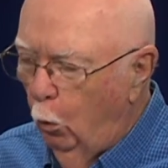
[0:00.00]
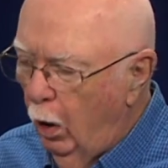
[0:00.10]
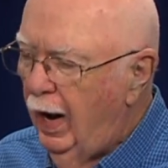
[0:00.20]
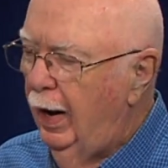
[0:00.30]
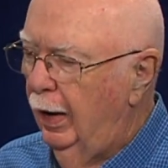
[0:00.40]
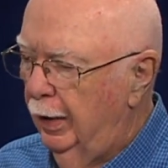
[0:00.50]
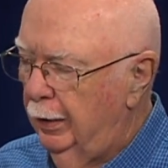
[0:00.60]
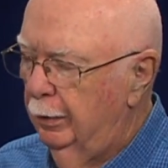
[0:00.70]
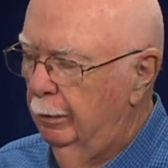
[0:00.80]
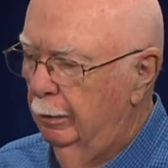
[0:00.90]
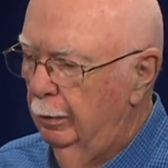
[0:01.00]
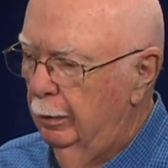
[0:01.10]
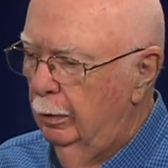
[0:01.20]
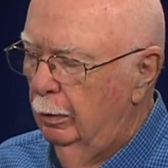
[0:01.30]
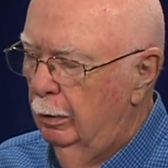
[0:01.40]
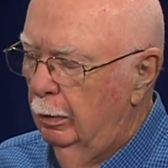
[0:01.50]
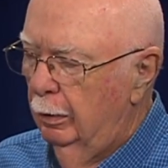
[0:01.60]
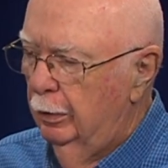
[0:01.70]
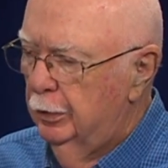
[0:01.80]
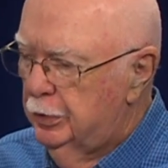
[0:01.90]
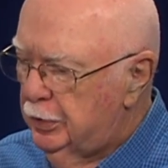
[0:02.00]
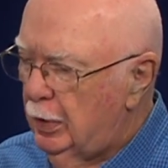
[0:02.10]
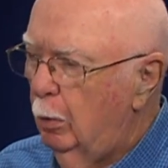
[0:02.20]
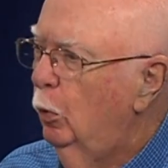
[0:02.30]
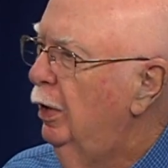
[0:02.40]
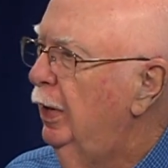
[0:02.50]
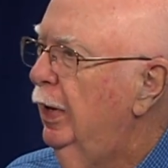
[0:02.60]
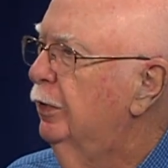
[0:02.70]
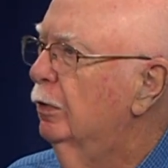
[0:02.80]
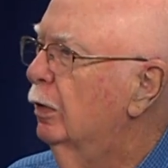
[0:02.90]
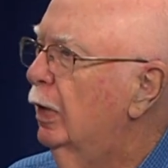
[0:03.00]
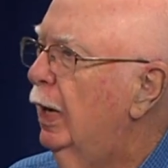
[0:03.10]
why someone has to